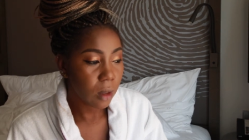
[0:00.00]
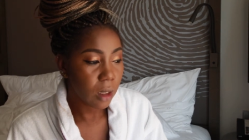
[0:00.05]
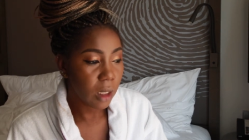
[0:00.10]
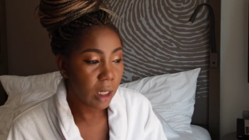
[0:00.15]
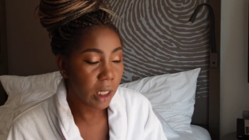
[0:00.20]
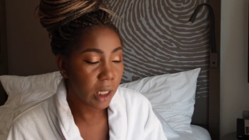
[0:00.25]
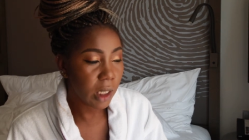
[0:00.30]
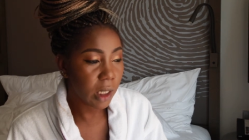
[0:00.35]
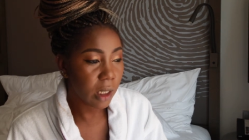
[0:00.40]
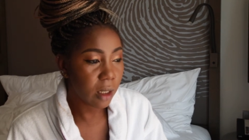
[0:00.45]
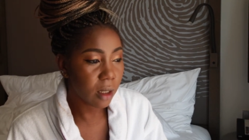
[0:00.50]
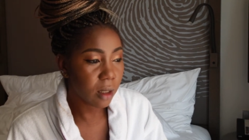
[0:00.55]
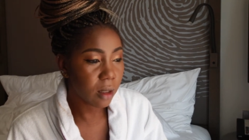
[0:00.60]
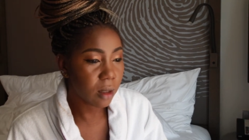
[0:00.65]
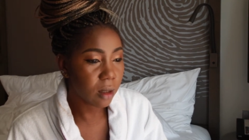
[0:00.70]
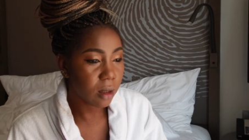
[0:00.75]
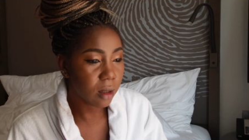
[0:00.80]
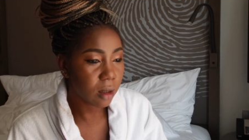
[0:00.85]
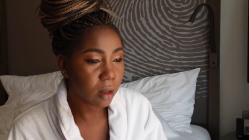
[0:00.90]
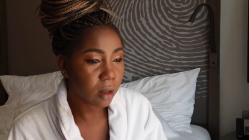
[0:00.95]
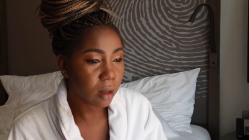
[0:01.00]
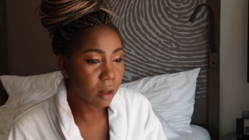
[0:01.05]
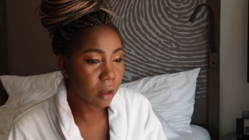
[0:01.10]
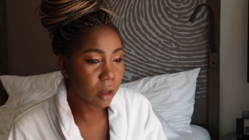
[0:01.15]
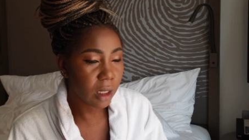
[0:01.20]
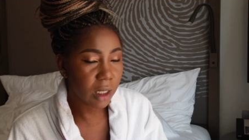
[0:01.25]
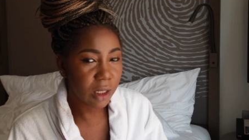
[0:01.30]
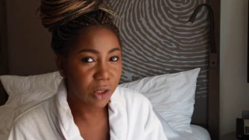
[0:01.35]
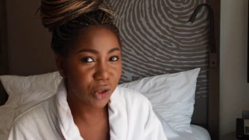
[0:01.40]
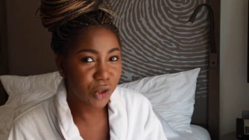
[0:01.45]
and
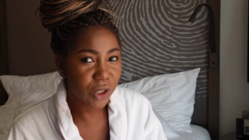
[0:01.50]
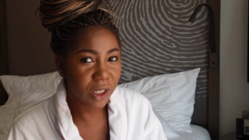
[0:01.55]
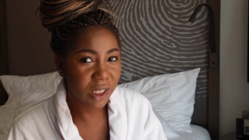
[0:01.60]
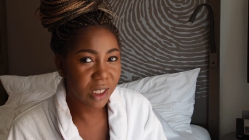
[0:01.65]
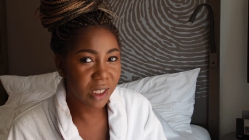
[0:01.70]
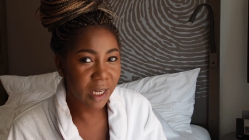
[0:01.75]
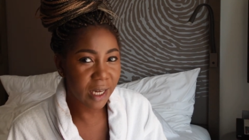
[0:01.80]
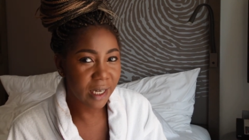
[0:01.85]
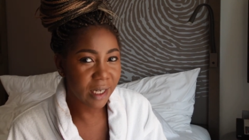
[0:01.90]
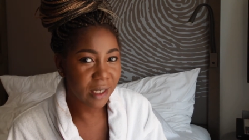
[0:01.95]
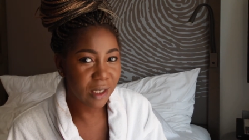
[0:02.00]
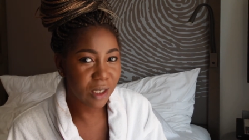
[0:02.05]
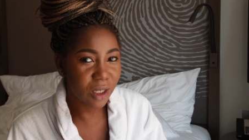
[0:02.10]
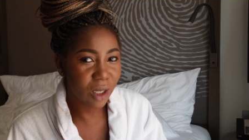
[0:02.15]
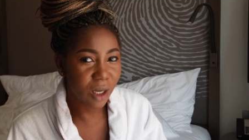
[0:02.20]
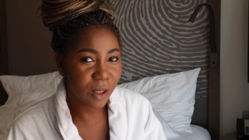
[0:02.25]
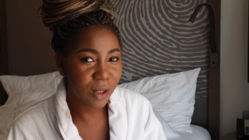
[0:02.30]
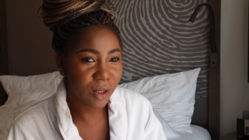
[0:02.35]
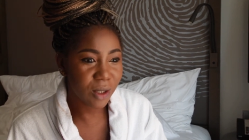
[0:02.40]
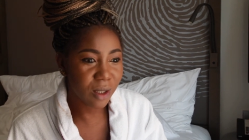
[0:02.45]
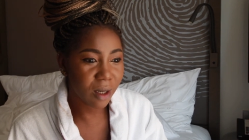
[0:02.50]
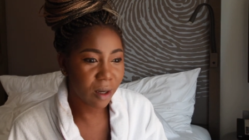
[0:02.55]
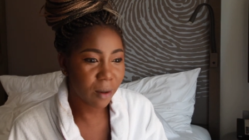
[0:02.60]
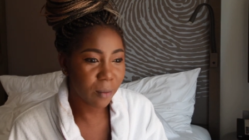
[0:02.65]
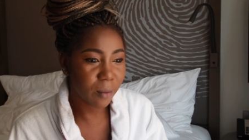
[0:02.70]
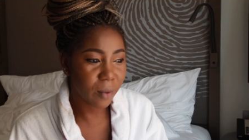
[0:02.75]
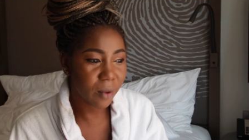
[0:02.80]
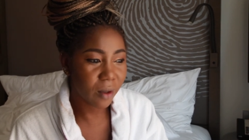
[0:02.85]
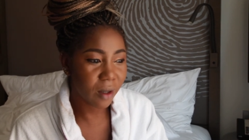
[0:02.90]
things just started changing up.